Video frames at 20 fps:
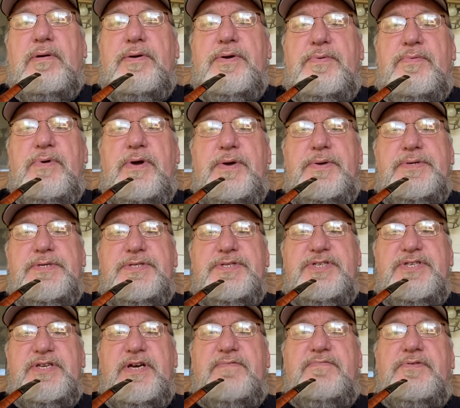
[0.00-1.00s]
who wrote
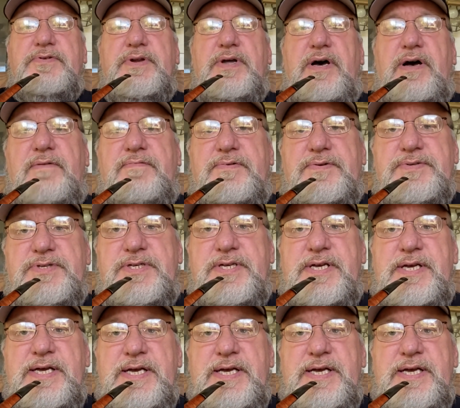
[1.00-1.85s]
several novels